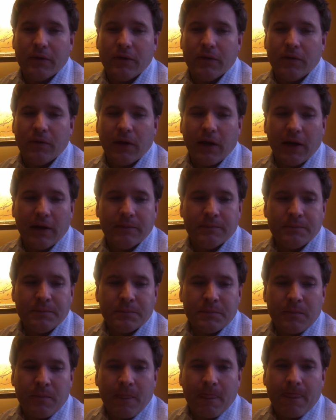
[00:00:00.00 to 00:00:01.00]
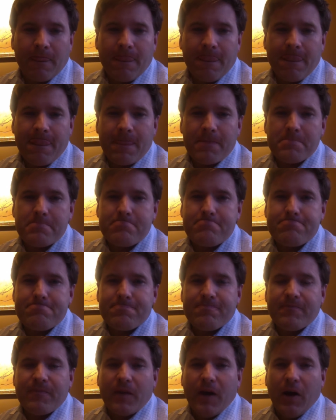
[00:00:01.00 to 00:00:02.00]
do that.
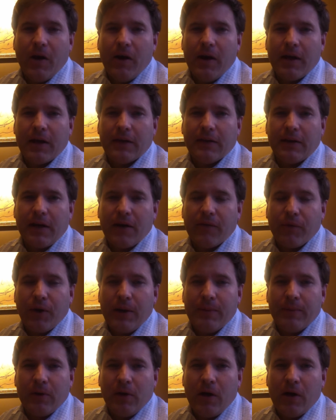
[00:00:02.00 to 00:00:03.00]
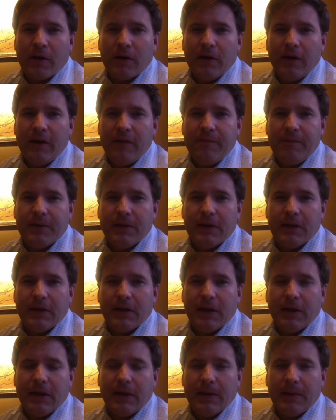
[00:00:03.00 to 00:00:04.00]
All right, I think I've rambled long enough, but
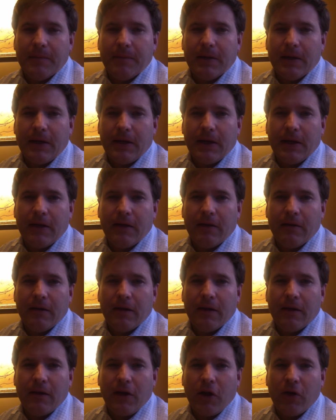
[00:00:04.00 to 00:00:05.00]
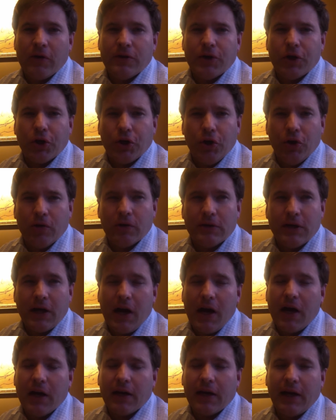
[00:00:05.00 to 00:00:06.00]
again, there is a Google
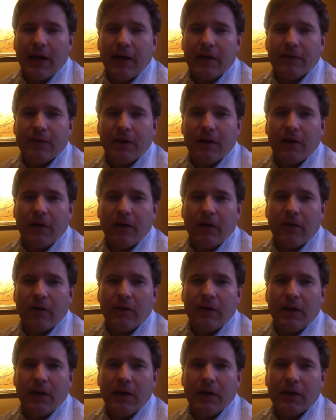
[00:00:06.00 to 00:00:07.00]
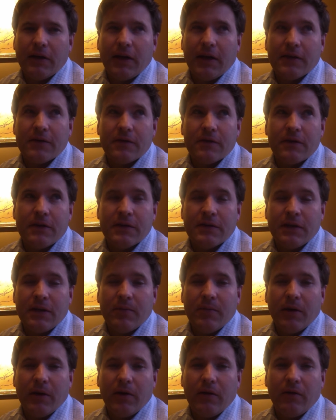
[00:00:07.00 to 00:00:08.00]
Doc out there attached to this
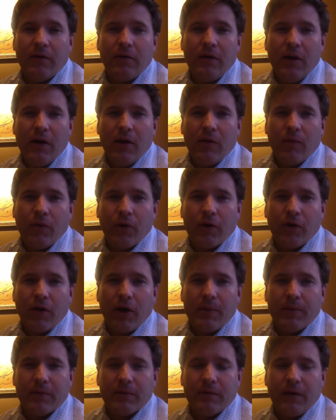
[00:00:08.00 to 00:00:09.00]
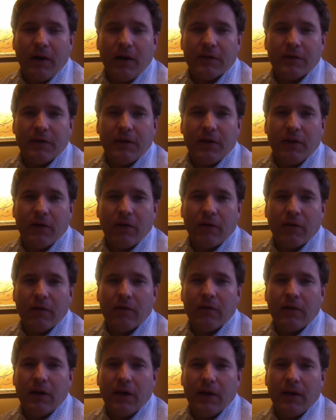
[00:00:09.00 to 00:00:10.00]
email where you're able to
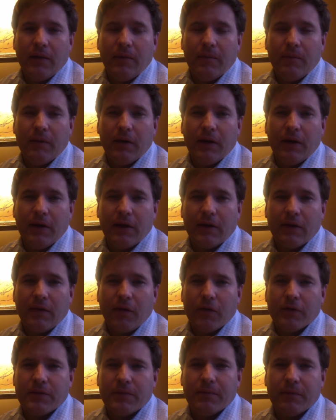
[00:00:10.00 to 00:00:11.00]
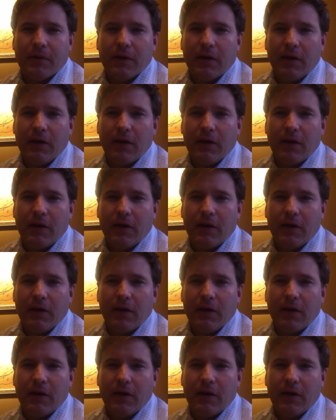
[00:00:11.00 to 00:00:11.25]
volunteer. And there's some